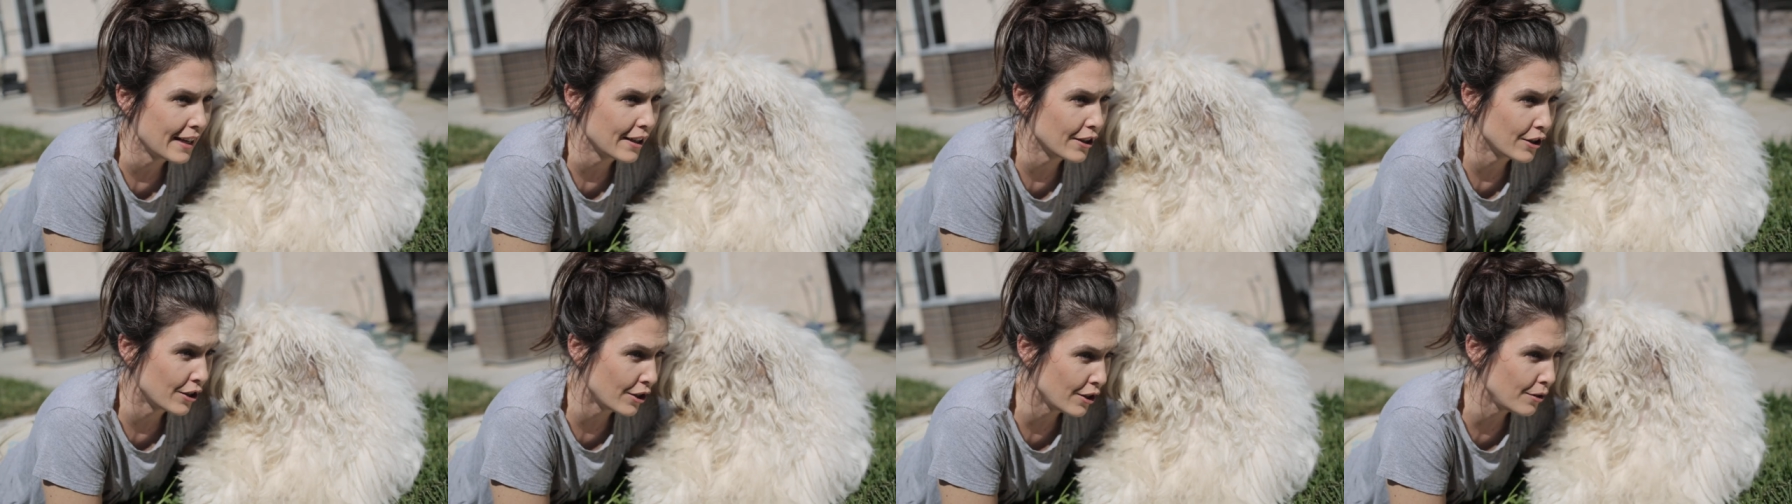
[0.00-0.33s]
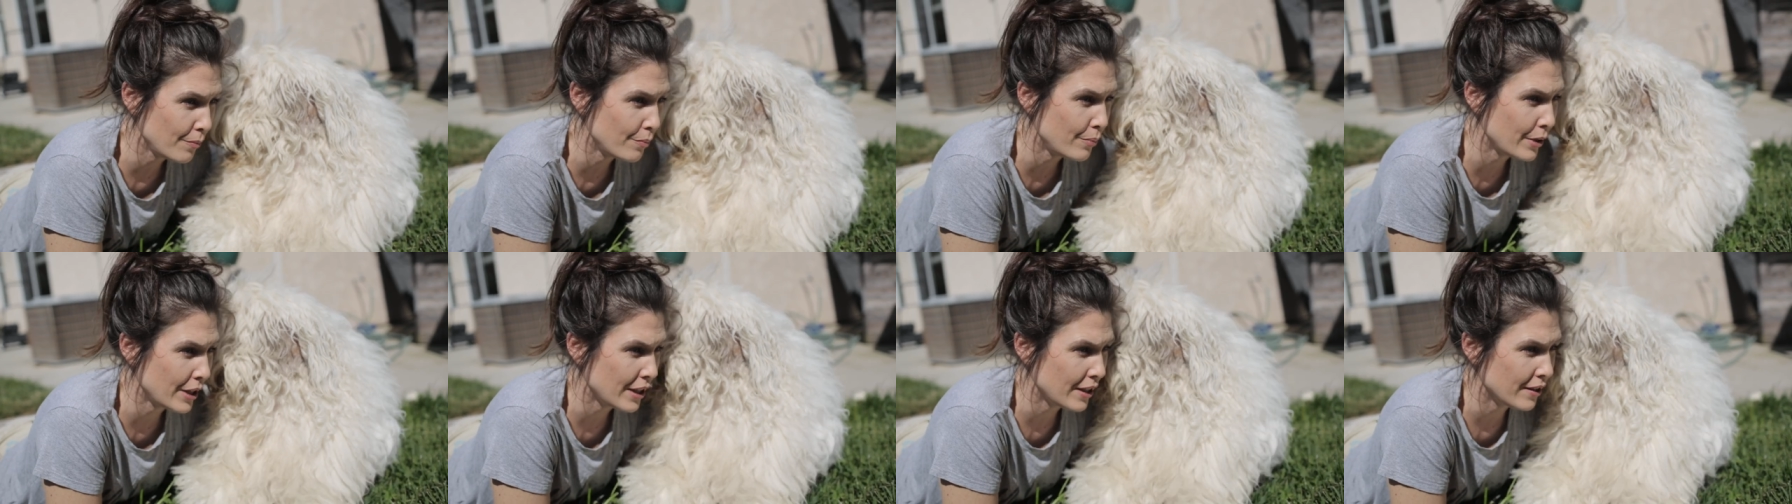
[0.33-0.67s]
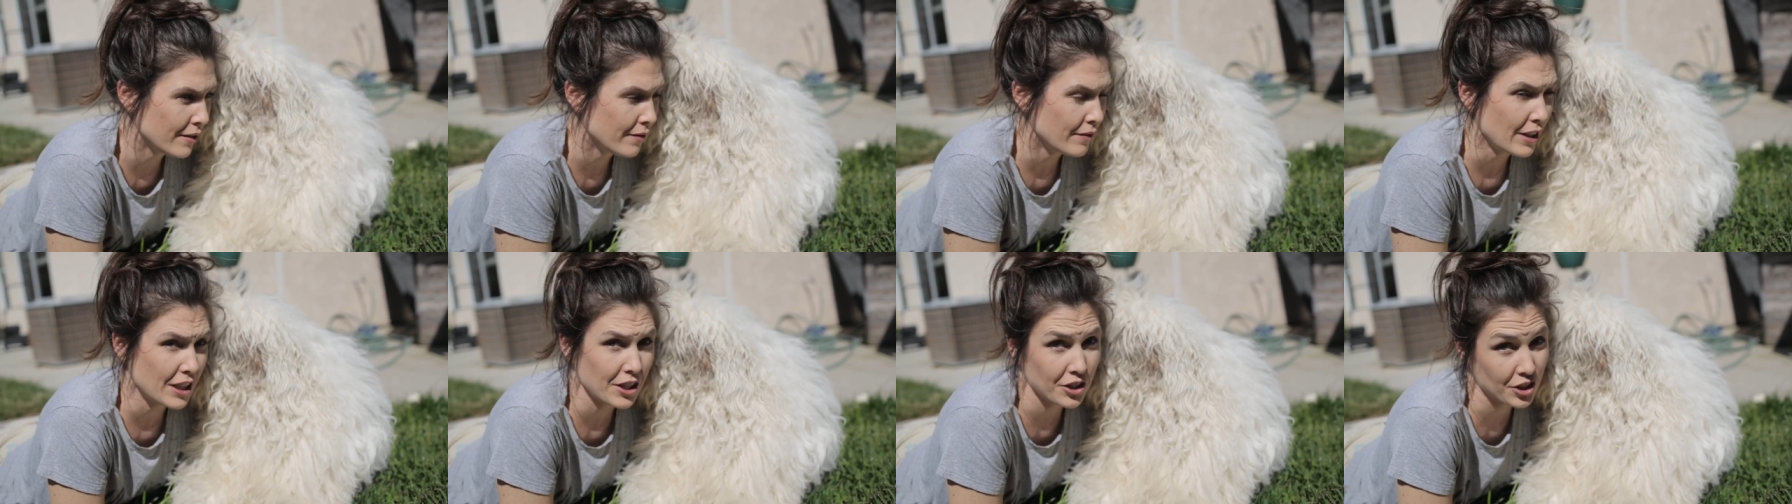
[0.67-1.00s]
and it could
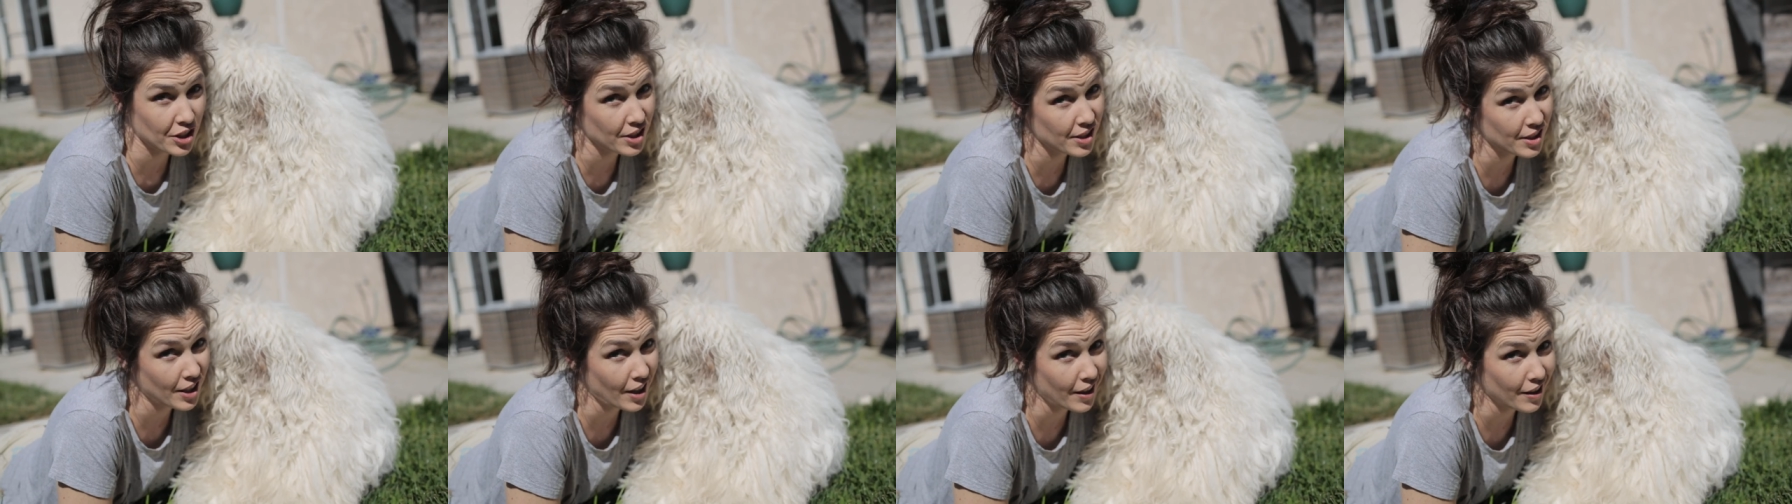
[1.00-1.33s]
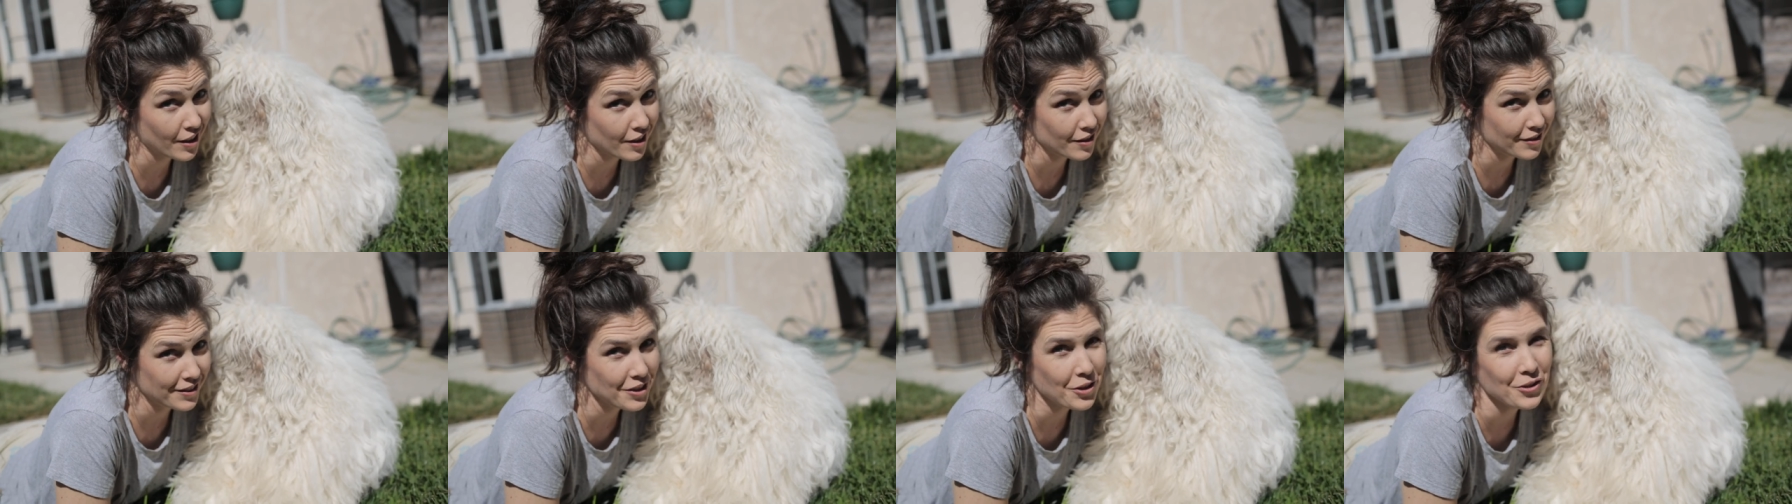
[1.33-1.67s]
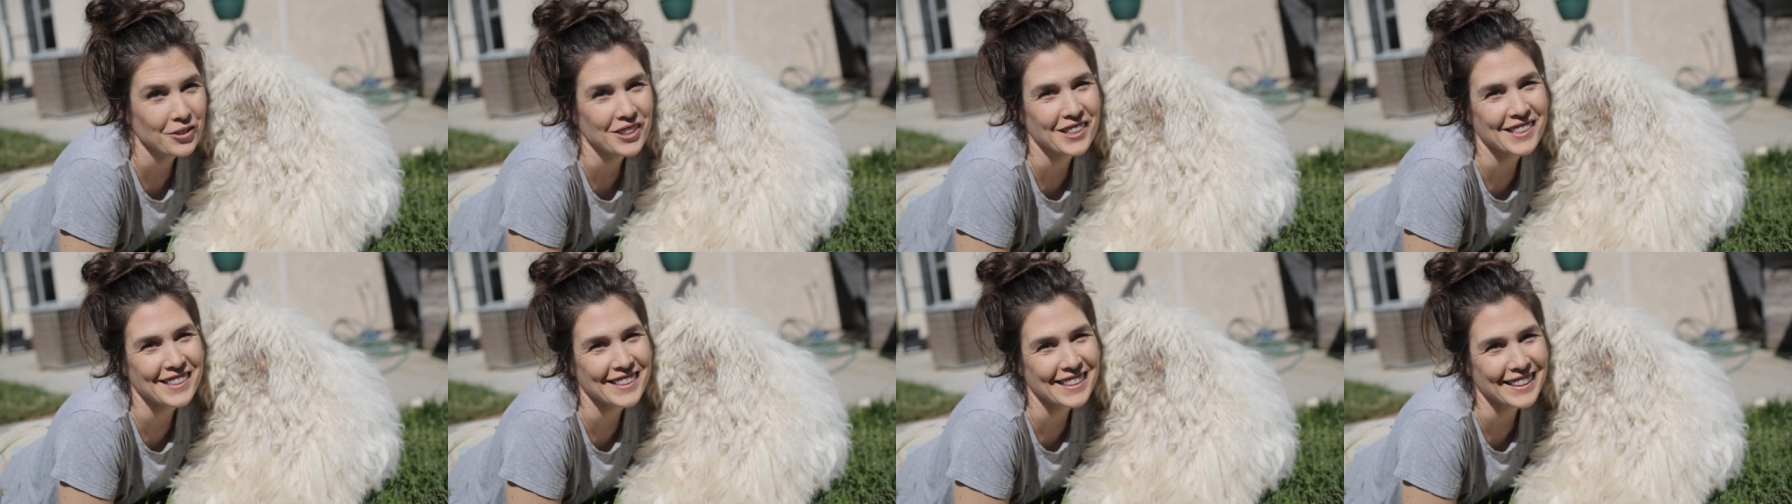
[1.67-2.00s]
be it's just tired.
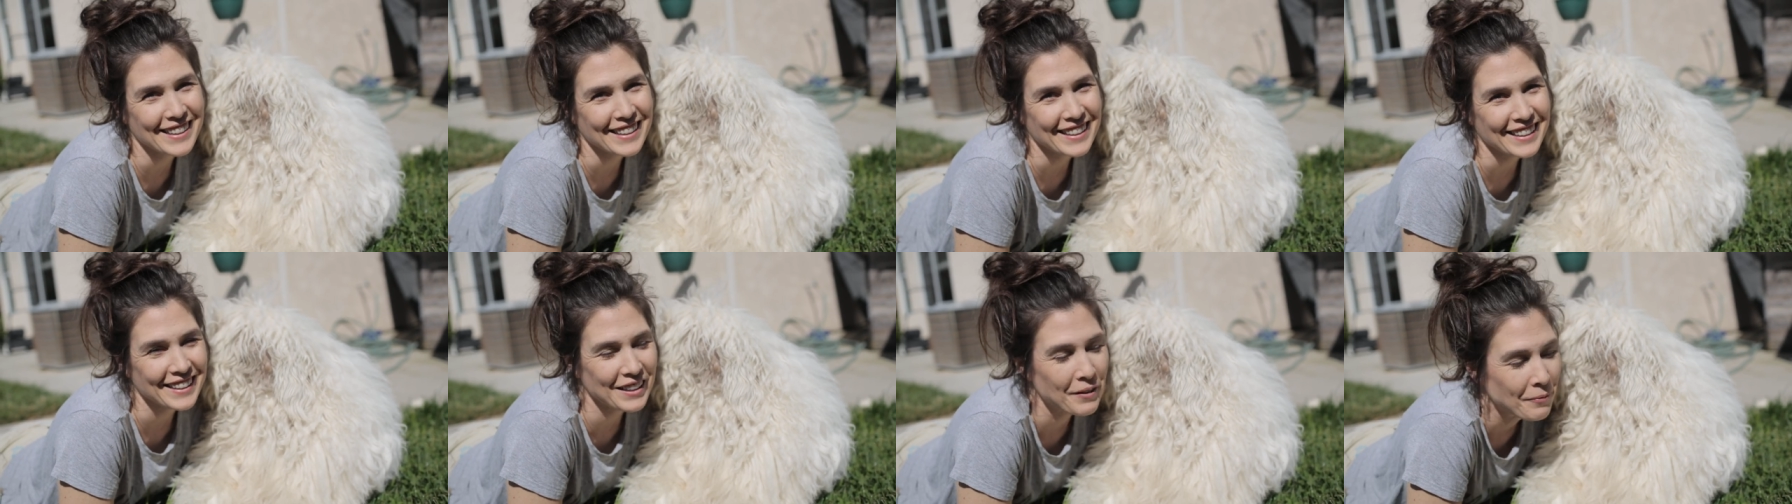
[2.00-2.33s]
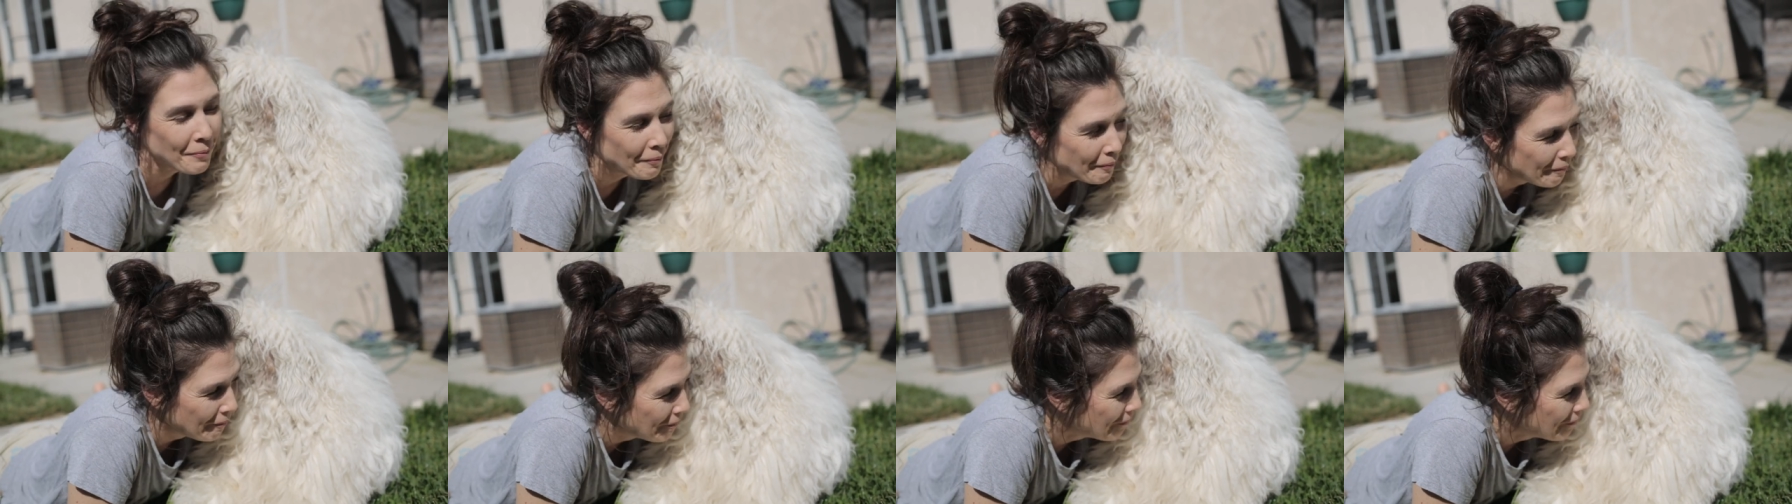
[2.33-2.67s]
No, just kidding.